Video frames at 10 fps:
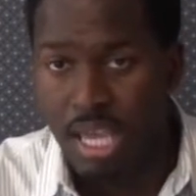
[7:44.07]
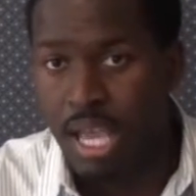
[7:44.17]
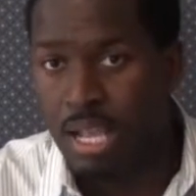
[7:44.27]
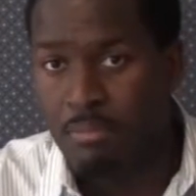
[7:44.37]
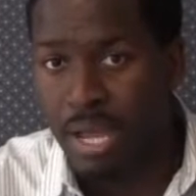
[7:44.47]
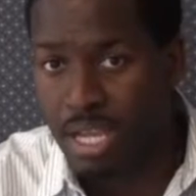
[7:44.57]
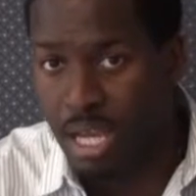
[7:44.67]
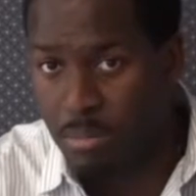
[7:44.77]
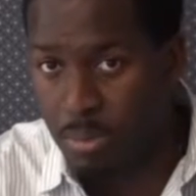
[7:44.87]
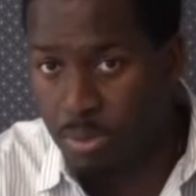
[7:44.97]
and might
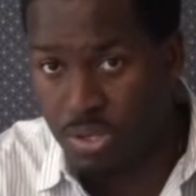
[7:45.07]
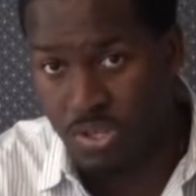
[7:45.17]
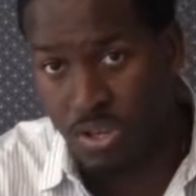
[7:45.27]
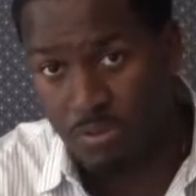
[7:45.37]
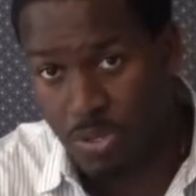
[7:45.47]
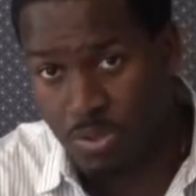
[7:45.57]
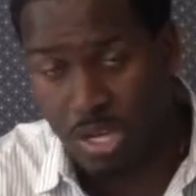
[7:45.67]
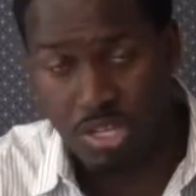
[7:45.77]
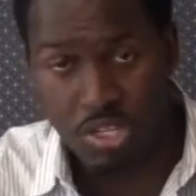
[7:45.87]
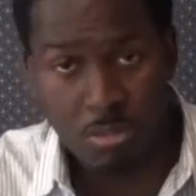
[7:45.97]
come up with a service which
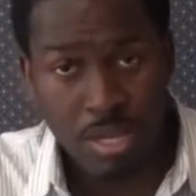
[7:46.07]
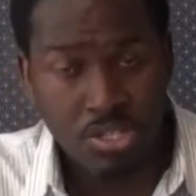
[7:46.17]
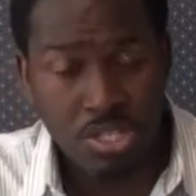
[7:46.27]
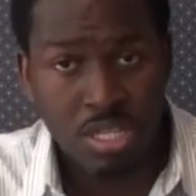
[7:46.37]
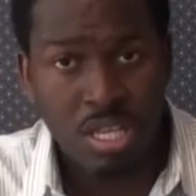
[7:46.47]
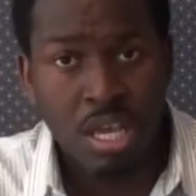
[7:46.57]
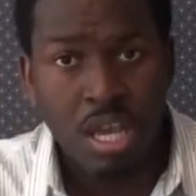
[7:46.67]
I just mentioned.